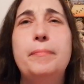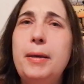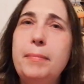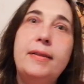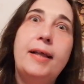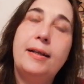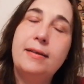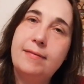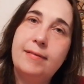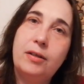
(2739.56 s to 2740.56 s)
Maybe that
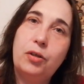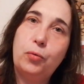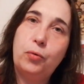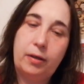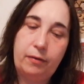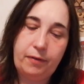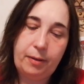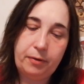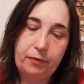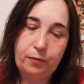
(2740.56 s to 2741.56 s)
is the new
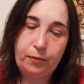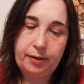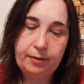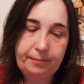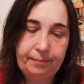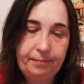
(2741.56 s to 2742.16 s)
fabric for it.